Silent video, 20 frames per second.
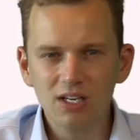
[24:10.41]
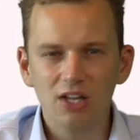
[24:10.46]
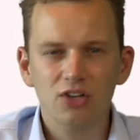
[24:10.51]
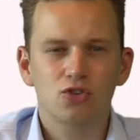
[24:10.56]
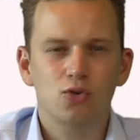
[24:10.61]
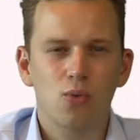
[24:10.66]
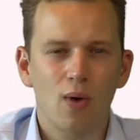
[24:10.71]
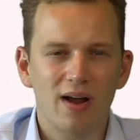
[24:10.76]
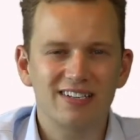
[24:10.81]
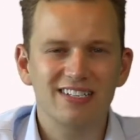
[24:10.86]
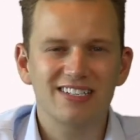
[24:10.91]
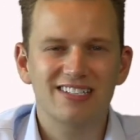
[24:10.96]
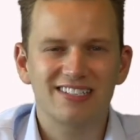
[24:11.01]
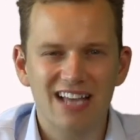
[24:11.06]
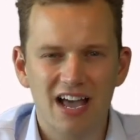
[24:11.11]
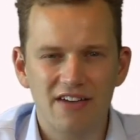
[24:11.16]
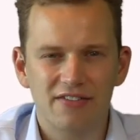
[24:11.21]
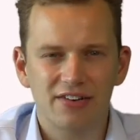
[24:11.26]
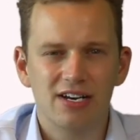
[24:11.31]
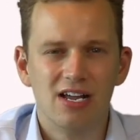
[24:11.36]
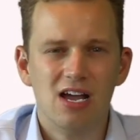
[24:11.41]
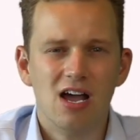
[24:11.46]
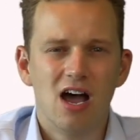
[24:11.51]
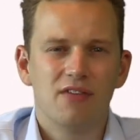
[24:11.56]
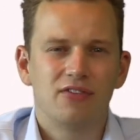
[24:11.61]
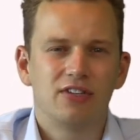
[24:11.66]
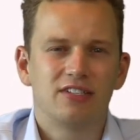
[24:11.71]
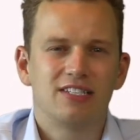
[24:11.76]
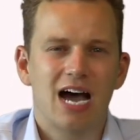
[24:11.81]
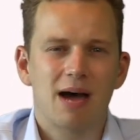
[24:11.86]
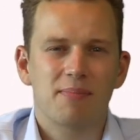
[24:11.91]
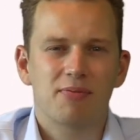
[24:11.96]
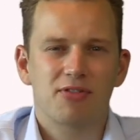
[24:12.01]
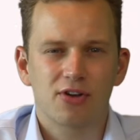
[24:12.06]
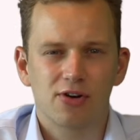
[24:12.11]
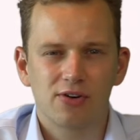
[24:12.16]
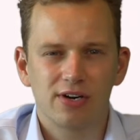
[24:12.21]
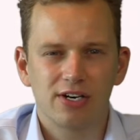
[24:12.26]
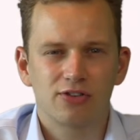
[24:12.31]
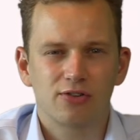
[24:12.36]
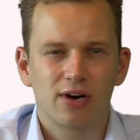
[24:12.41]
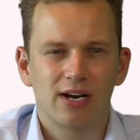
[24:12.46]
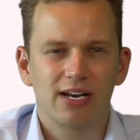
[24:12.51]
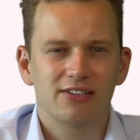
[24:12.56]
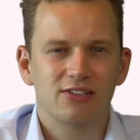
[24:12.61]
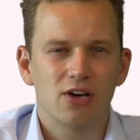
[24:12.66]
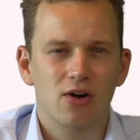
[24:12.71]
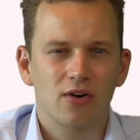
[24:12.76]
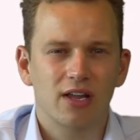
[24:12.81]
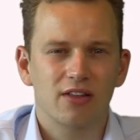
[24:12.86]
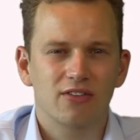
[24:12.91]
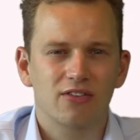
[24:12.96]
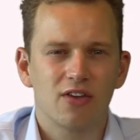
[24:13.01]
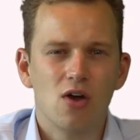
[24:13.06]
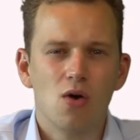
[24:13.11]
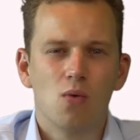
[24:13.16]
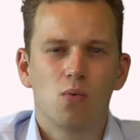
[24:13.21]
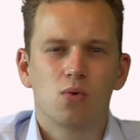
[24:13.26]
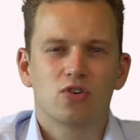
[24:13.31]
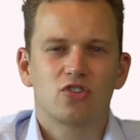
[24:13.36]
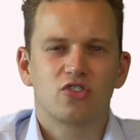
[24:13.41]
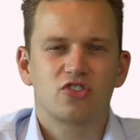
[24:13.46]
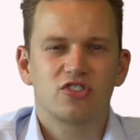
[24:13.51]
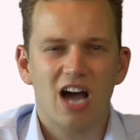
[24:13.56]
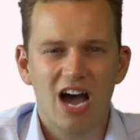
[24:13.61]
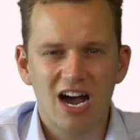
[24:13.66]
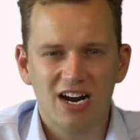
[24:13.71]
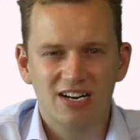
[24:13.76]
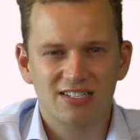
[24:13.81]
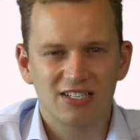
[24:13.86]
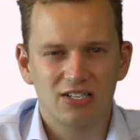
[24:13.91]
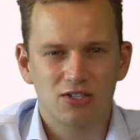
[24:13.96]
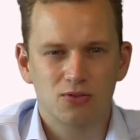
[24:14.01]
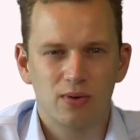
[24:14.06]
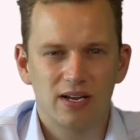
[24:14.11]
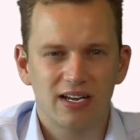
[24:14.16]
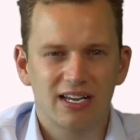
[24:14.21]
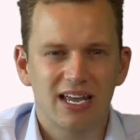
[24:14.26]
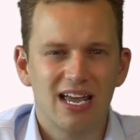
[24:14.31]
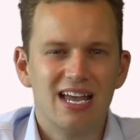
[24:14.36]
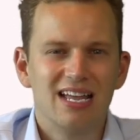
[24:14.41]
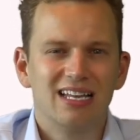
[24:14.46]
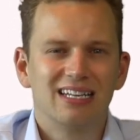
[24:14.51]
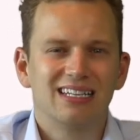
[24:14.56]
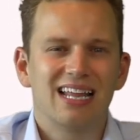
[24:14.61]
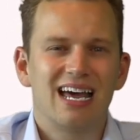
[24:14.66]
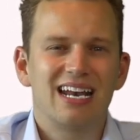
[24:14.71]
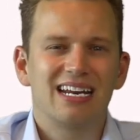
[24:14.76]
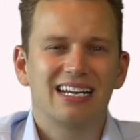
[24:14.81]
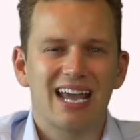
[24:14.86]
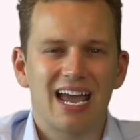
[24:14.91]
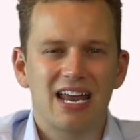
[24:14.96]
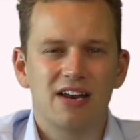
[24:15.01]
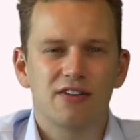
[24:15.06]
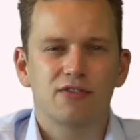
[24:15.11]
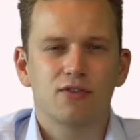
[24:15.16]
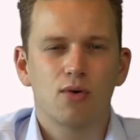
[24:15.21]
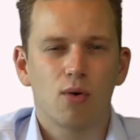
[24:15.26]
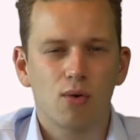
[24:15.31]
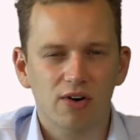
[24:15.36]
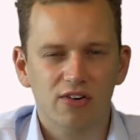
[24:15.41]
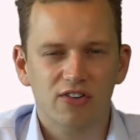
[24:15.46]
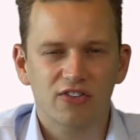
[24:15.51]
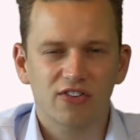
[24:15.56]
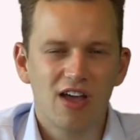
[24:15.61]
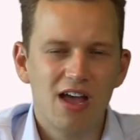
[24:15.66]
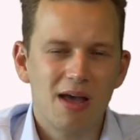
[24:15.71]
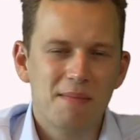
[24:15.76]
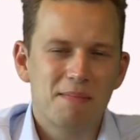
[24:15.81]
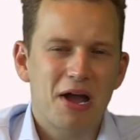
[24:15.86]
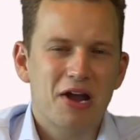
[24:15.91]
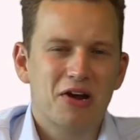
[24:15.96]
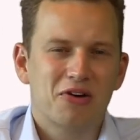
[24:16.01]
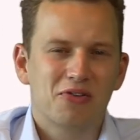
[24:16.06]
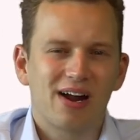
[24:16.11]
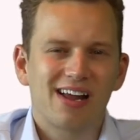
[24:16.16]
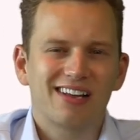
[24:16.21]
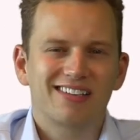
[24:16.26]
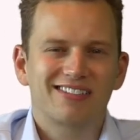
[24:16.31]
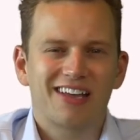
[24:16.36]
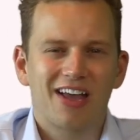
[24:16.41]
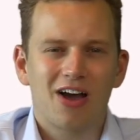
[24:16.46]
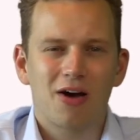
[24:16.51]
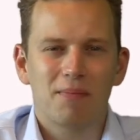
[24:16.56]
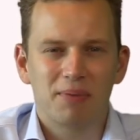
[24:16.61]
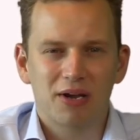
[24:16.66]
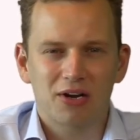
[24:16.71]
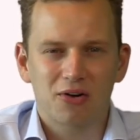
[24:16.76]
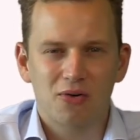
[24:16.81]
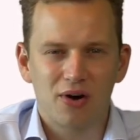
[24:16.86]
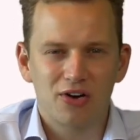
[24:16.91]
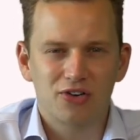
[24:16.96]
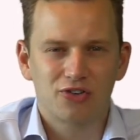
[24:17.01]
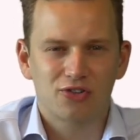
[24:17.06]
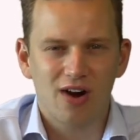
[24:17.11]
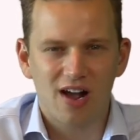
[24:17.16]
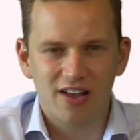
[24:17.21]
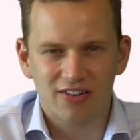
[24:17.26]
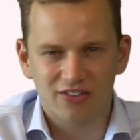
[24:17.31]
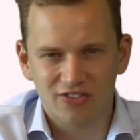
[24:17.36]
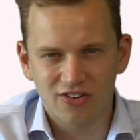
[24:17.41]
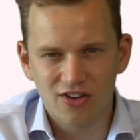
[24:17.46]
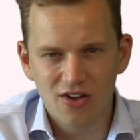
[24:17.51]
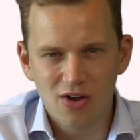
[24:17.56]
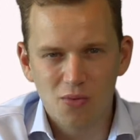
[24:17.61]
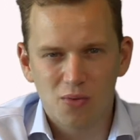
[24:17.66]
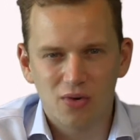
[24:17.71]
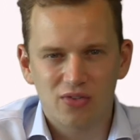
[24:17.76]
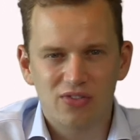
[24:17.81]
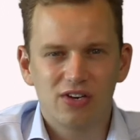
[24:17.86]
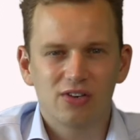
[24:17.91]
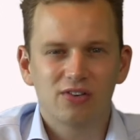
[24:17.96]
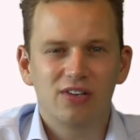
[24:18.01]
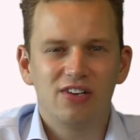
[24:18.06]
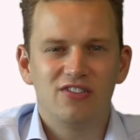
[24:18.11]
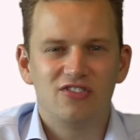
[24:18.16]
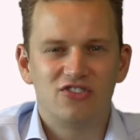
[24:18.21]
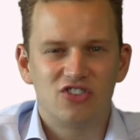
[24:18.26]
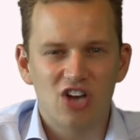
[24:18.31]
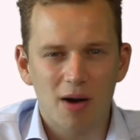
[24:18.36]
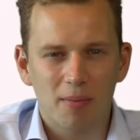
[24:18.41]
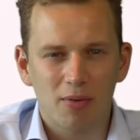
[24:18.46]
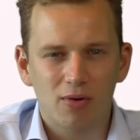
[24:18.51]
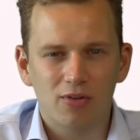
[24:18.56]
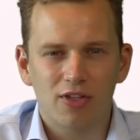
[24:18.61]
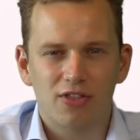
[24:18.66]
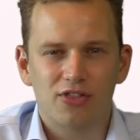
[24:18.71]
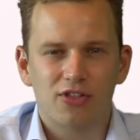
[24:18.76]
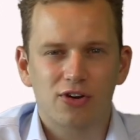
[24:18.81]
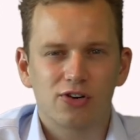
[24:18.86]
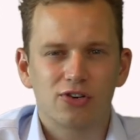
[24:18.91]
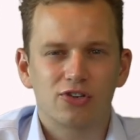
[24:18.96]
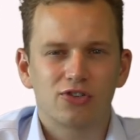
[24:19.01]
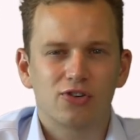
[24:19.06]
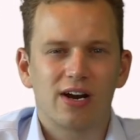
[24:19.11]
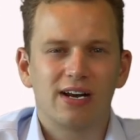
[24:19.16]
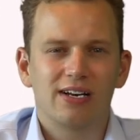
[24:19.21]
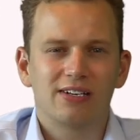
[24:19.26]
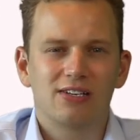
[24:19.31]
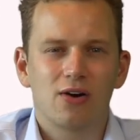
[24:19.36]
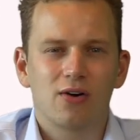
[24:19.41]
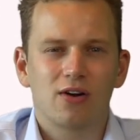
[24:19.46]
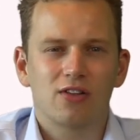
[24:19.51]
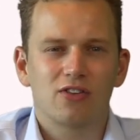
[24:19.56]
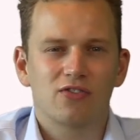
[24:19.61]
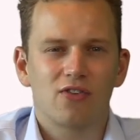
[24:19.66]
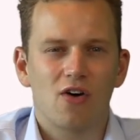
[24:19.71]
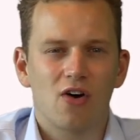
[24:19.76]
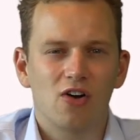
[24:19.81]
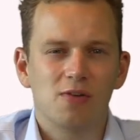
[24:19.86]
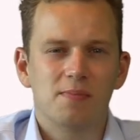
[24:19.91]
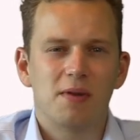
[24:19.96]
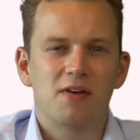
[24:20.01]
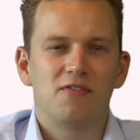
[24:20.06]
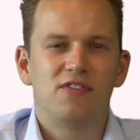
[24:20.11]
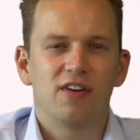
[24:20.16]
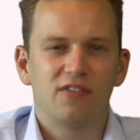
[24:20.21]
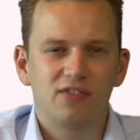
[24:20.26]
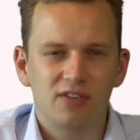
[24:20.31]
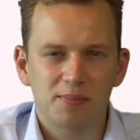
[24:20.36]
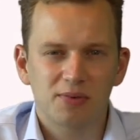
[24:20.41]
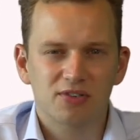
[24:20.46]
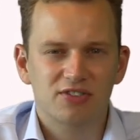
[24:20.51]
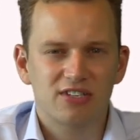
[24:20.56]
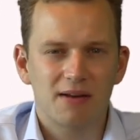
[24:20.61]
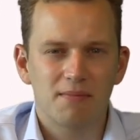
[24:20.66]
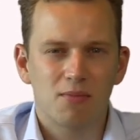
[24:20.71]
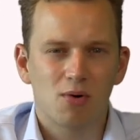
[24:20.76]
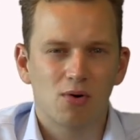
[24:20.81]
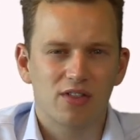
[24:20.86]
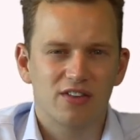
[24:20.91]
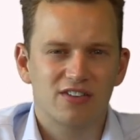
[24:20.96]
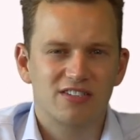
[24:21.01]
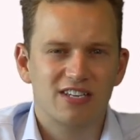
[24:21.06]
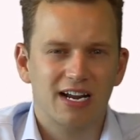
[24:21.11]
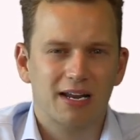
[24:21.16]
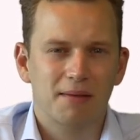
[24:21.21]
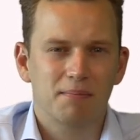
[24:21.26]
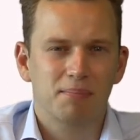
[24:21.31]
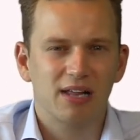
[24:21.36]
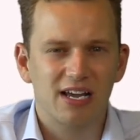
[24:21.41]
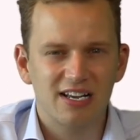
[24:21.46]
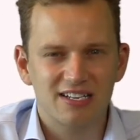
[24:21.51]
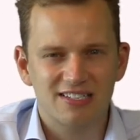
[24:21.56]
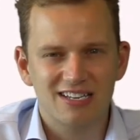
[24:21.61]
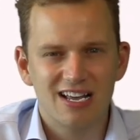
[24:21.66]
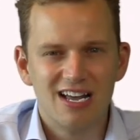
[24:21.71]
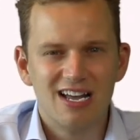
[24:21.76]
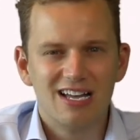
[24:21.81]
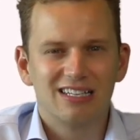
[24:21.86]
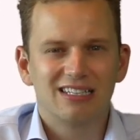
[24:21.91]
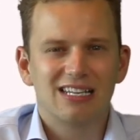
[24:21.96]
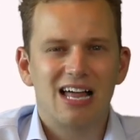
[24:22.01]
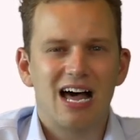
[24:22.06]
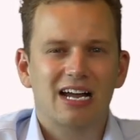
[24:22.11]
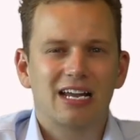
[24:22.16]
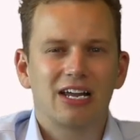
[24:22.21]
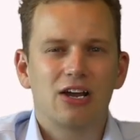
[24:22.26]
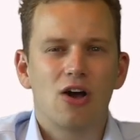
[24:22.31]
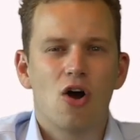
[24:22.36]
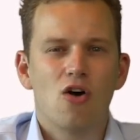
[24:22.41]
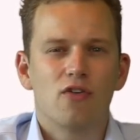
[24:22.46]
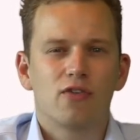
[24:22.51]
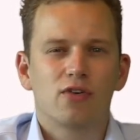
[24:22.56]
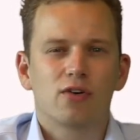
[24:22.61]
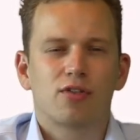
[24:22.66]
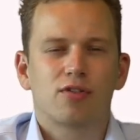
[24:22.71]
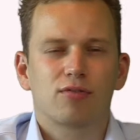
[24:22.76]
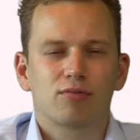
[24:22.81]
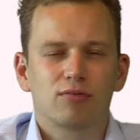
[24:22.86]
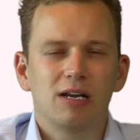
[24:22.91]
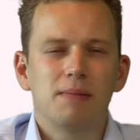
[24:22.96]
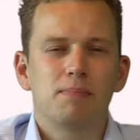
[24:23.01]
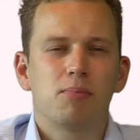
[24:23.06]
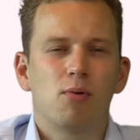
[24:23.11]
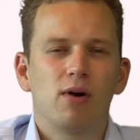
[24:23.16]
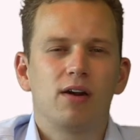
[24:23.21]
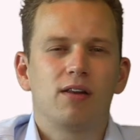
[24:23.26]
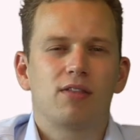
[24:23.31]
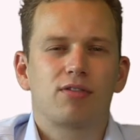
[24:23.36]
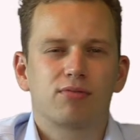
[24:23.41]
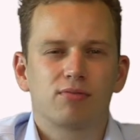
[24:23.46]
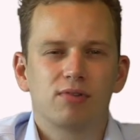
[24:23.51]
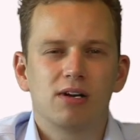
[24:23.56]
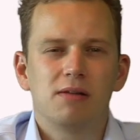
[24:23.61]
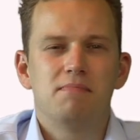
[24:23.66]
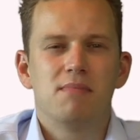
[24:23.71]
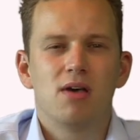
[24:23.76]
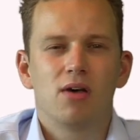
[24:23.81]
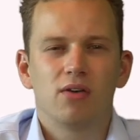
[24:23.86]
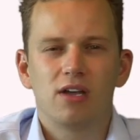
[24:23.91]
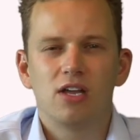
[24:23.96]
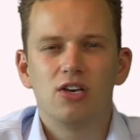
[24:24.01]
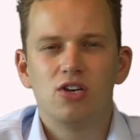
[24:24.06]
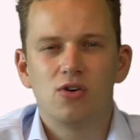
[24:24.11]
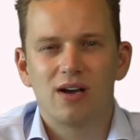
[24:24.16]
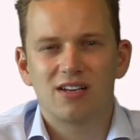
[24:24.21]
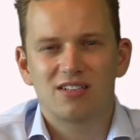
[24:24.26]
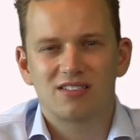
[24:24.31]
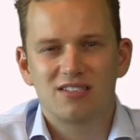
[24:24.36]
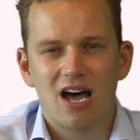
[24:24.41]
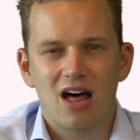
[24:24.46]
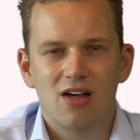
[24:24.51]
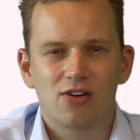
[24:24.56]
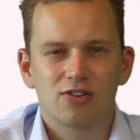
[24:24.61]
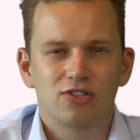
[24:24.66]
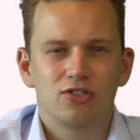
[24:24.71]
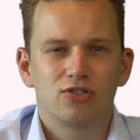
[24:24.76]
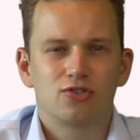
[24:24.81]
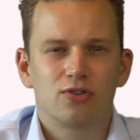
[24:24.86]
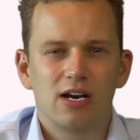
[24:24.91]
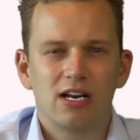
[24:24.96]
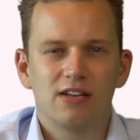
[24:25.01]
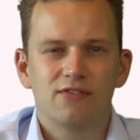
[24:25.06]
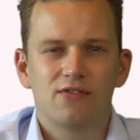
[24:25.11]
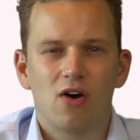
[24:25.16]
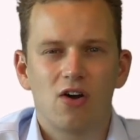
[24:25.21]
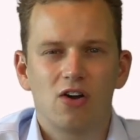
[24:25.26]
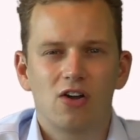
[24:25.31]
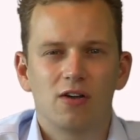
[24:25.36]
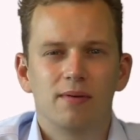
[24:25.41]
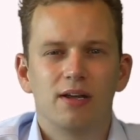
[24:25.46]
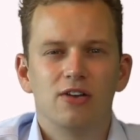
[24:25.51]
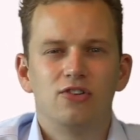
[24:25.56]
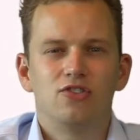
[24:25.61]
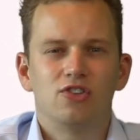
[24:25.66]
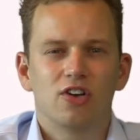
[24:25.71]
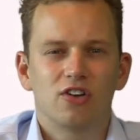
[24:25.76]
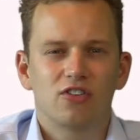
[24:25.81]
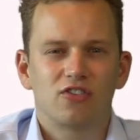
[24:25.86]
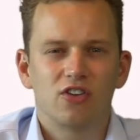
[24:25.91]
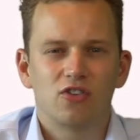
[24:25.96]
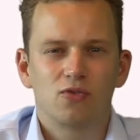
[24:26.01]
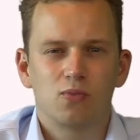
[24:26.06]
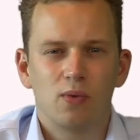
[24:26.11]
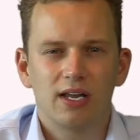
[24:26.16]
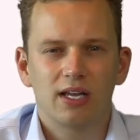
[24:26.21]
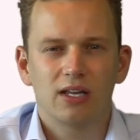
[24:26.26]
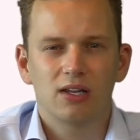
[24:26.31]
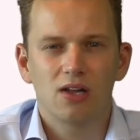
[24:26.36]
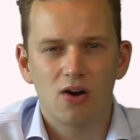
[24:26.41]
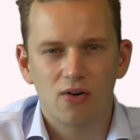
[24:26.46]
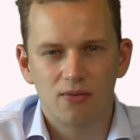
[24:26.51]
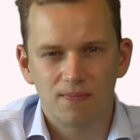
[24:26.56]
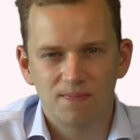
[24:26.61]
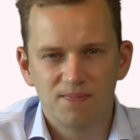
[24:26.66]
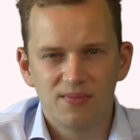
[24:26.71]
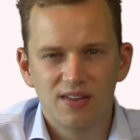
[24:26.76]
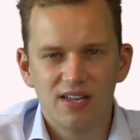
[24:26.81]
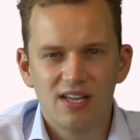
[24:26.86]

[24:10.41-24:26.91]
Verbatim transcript: twenty-seven of the top thirty trading tokens were stocks this week, led again, of course, by Grayscale Bitcoin Trust, with nearly double the third trading token's volume and fifty percent more than second place, logging over three point three million U S dollars in trading volume in just this week alone.